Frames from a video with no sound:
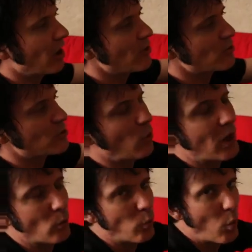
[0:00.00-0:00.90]
the 100's
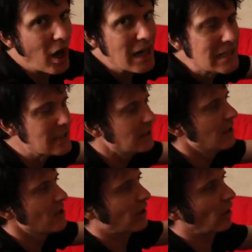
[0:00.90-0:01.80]
quite wide.
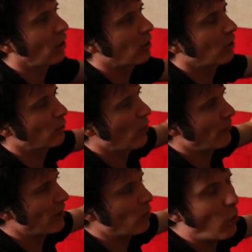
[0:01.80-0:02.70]
It's like a
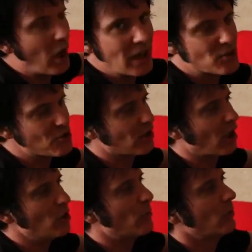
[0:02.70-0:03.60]
very wide
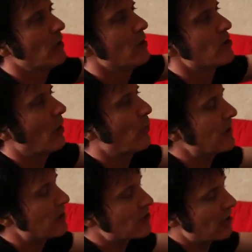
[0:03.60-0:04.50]
slope. So I
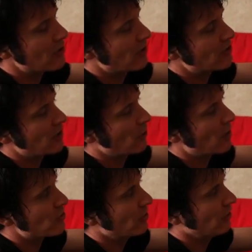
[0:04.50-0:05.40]
bring the
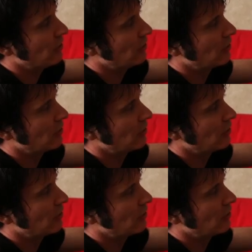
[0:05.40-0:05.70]
attenuation on.